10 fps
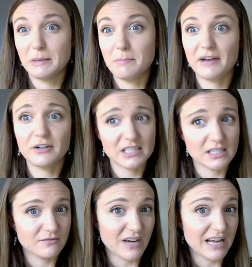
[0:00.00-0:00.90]
be better at
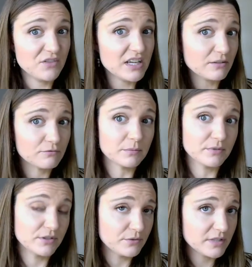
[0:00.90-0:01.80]
surviving and
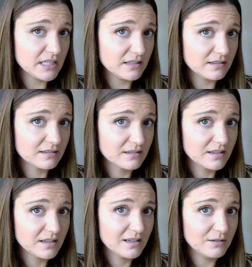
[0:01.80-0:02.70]
reproducing,
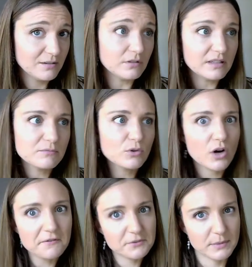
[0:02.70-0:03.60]
will leave
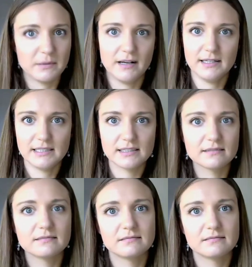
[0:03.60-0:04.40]
more offspring behind.